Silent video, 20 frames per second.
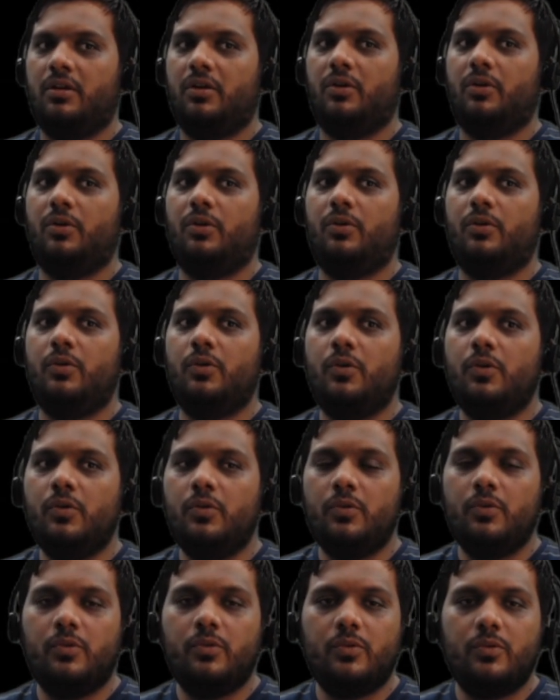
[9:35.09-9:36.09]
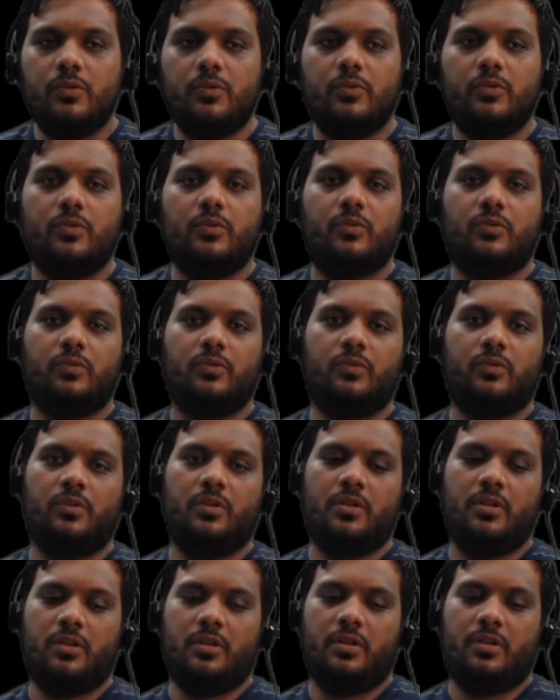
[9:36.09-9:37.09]
Oh,
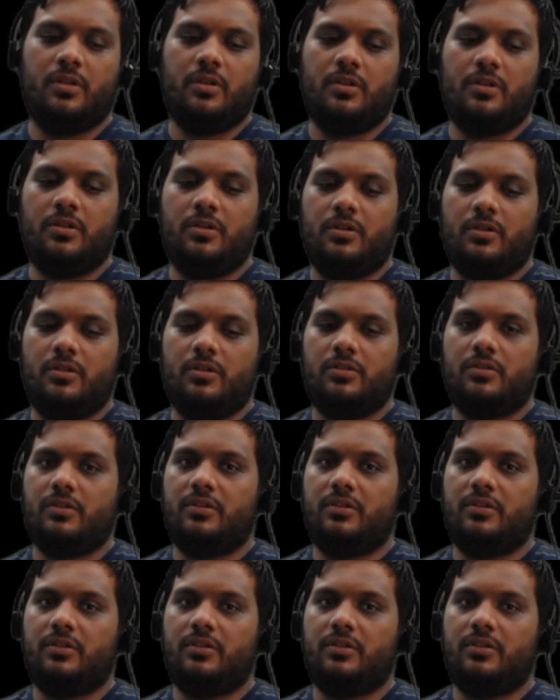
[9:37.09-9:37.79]
so